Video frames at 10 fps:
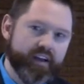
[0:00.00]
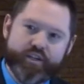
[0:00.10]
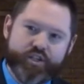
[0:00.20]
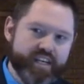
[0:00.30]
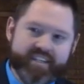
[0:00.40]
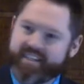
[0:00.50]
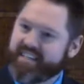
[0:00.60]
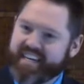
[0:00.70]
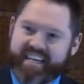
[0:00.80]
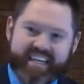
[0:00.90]

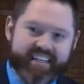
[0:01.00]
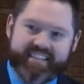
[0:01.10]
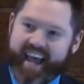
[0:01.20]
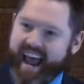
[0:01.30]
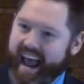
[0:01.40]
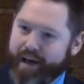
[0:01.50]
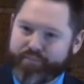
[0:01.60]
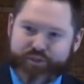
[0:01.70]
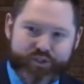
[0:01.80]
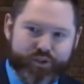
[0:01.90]
Jesus needs
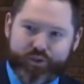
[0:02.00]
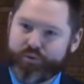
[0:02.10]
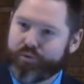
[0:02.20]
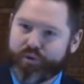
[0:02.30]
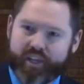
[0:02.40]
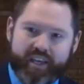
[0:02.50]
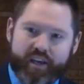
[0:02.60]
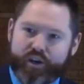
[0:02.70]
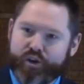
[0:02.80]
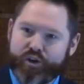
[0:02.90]

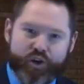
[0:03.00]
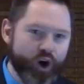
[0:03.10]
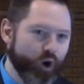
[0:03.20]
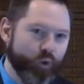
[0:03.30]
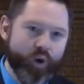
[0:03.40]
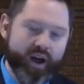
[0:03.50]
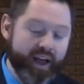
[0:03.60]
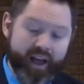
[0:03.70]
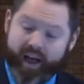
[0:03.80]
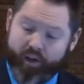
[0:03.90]
absolutely no
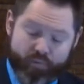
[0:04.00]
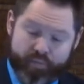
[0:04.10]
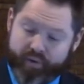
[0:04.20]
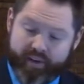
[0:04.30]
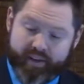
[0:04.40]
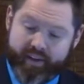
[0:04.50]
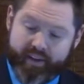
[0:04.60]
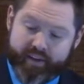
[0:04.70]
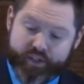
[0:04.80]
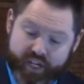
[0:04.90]
help.
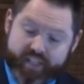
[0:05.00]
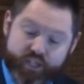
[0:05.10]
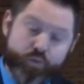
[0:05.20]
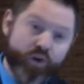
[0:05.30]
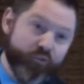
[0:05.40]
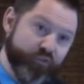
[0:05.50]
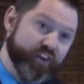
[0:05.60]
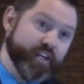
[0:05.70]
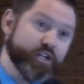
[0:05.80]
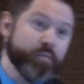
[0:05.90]
Jesus will
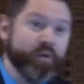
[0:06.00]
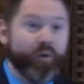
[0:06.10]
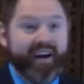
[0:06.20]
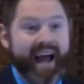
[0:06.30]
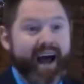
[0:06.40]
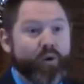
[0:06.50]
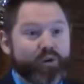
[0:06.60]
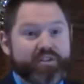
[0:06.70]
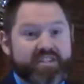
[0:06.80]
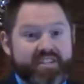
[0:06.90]
finish what
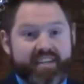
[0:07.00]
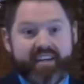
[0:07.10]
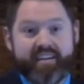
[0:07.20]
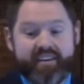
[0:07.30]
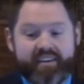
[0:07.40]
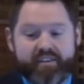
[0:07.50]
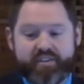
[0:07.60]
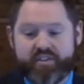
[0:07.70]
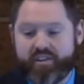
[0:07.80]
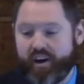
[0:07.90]
our sin
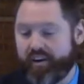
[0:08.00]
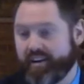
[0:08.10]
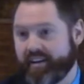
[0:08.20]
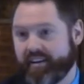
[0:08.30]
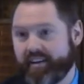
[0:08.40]
started.